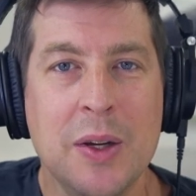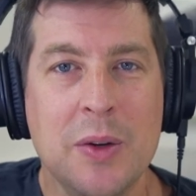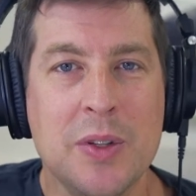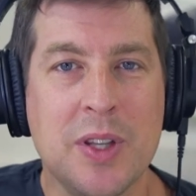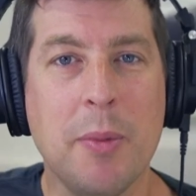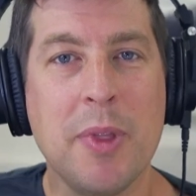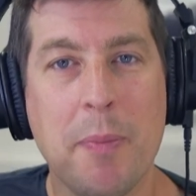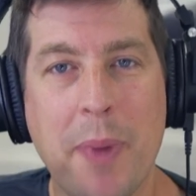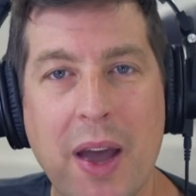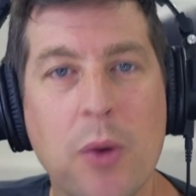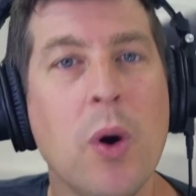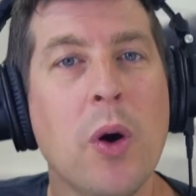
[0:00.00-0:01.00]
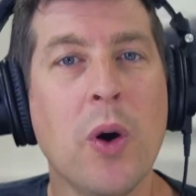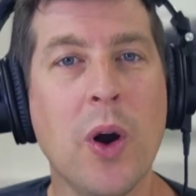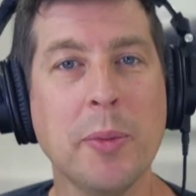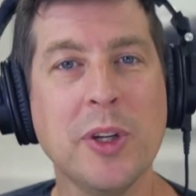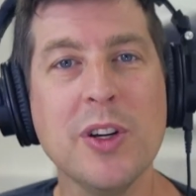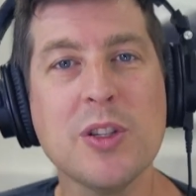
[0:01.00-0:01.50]
some of the best, or
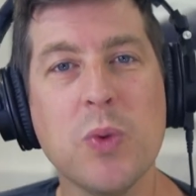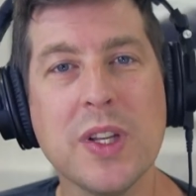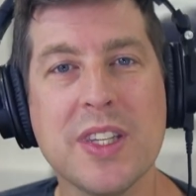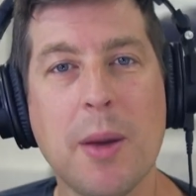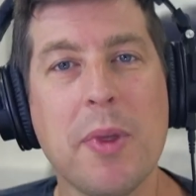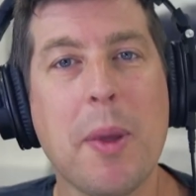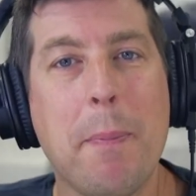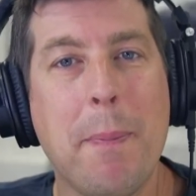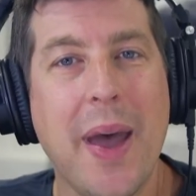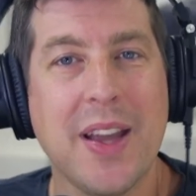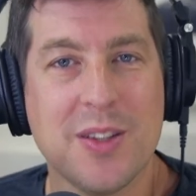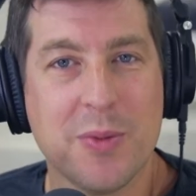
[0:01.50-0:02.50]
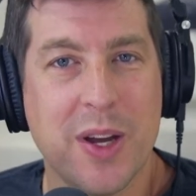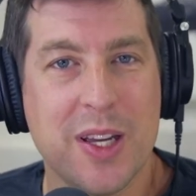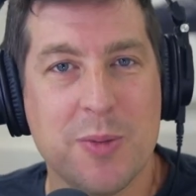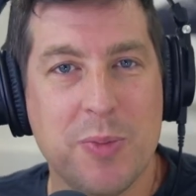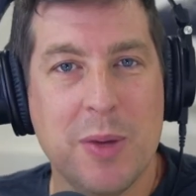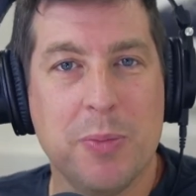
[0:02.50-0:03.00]
I'm curious what some of the best
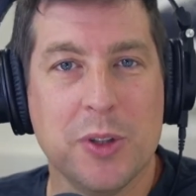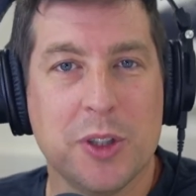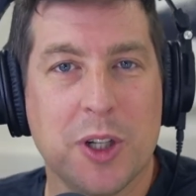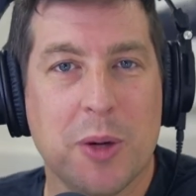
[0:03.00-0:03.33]
ways people should